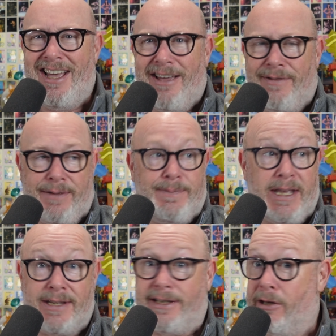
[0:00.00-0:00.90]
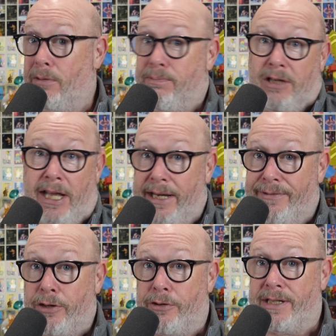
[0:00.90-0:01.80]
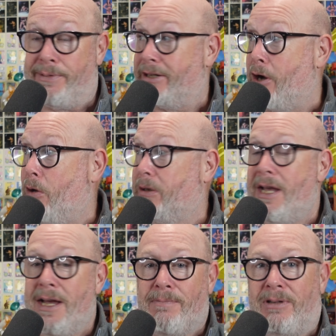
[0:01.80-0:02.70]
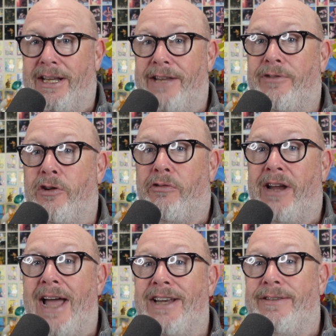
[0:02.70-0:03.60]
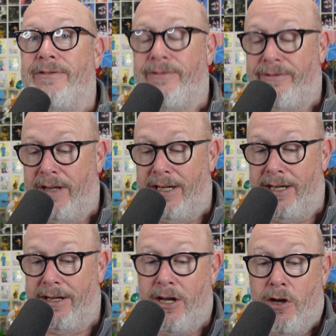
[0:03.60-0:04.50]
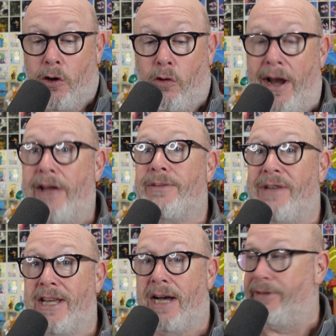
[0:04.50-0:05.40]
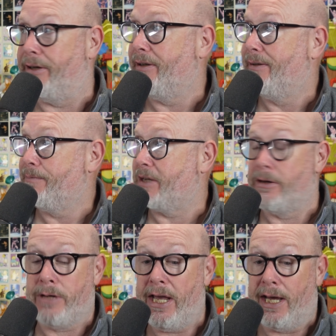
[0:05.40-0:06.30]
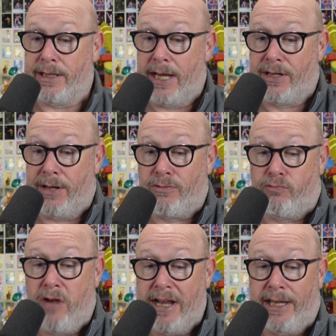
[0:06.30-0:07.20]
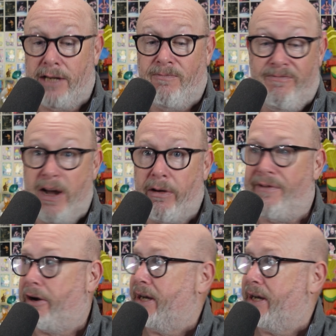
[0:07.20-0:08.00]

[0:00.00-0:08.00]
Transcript: there's still plenty of stories to be told, plenty of creative ground to be covered. So, it's really very, very